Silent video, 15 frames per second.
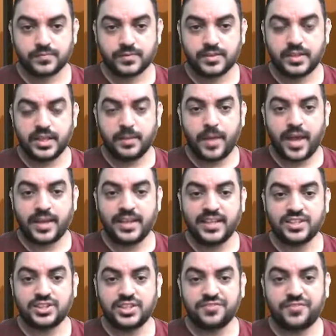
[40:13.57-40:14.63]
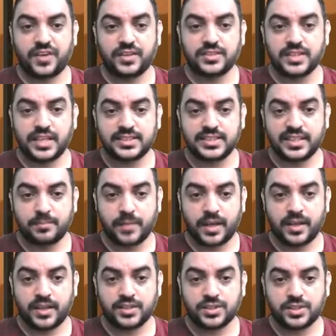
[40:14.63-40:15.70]
They manage the funds, asset
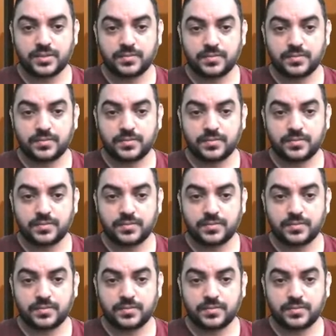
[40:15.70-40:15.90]
manager.